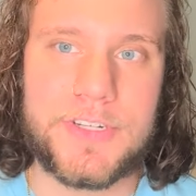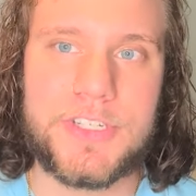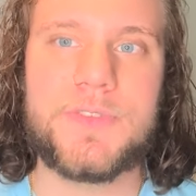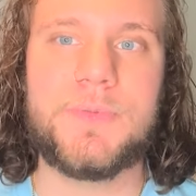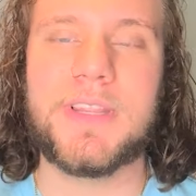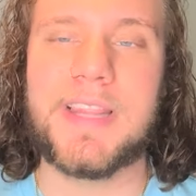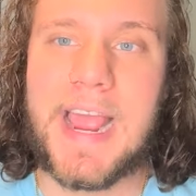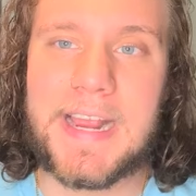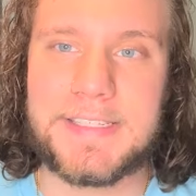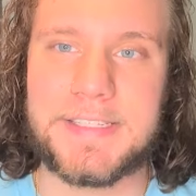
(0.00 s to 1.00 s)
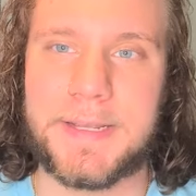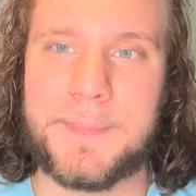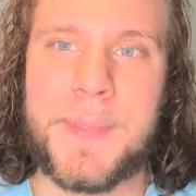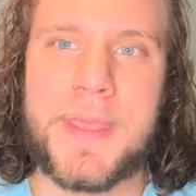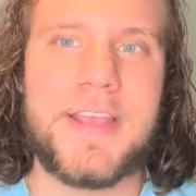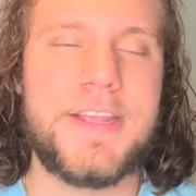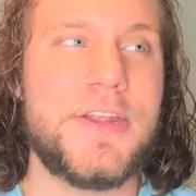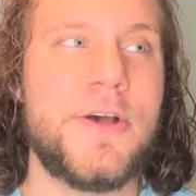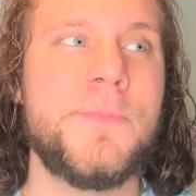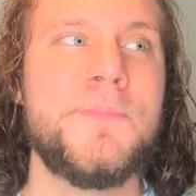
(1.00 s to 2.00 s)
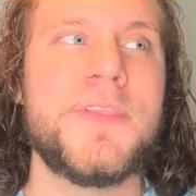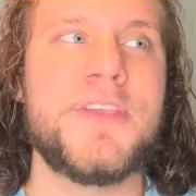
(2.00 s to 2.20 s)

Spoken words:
It's just relaxing, you know?